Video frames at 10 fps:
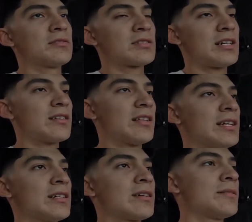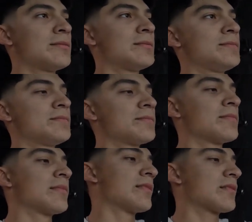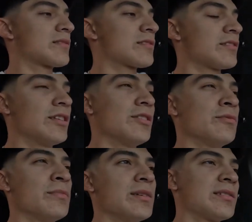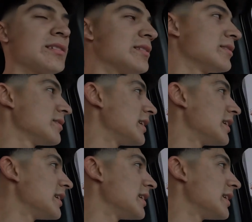It was kind of like slow busy.